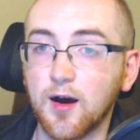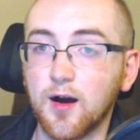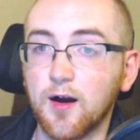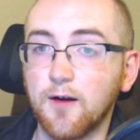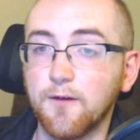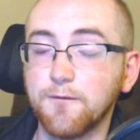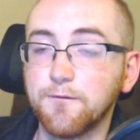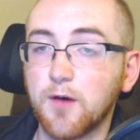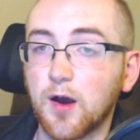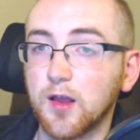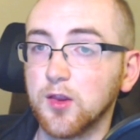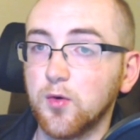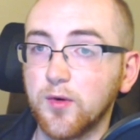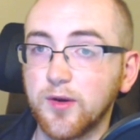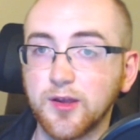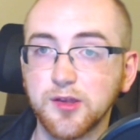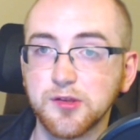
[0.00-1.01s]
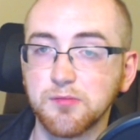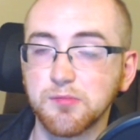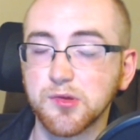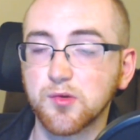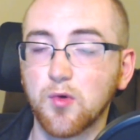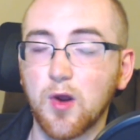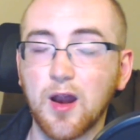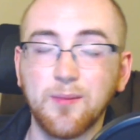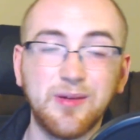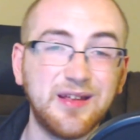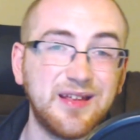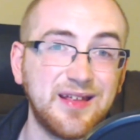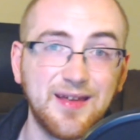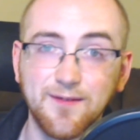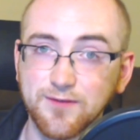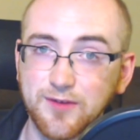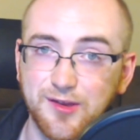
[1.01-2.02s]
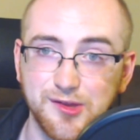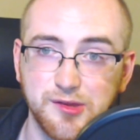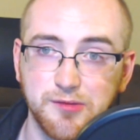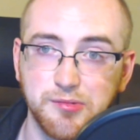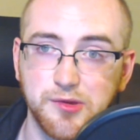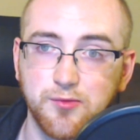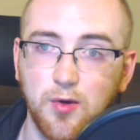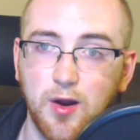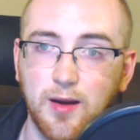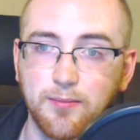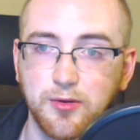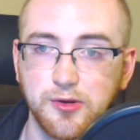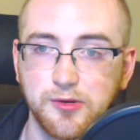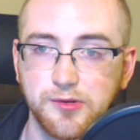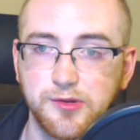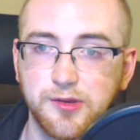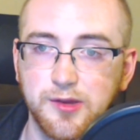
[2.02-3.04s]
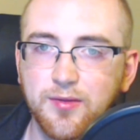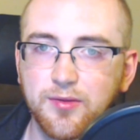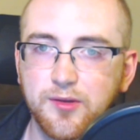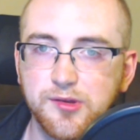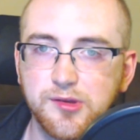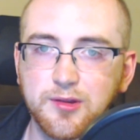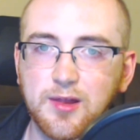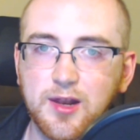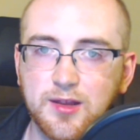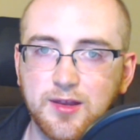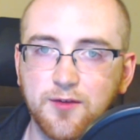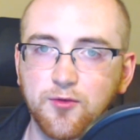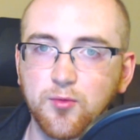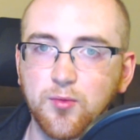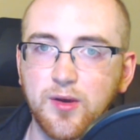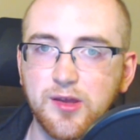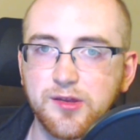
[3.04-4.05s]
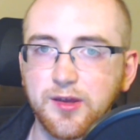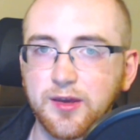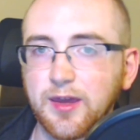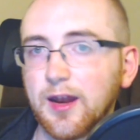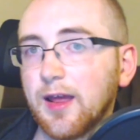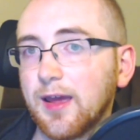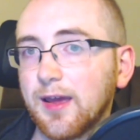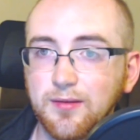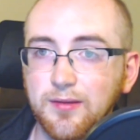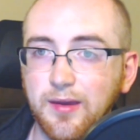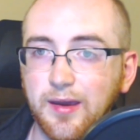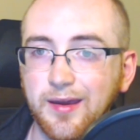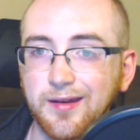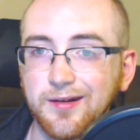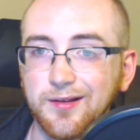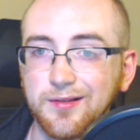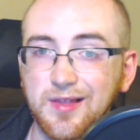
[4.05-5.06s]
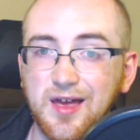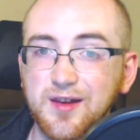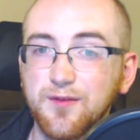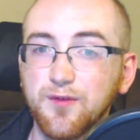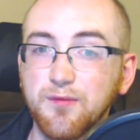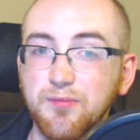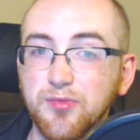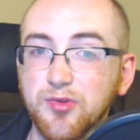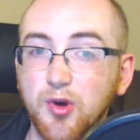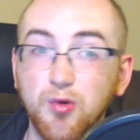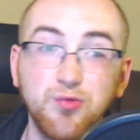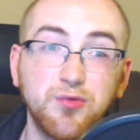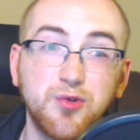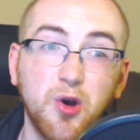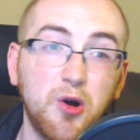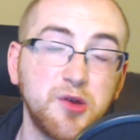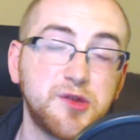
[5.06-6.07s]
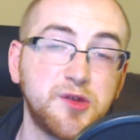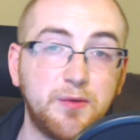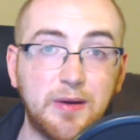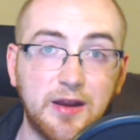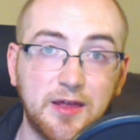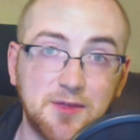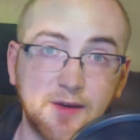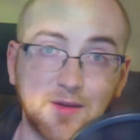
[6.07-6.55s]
following, subscribing, gifting subscribers. There's a lot of different ways to get ahead, and a lot of them don't cost you anything.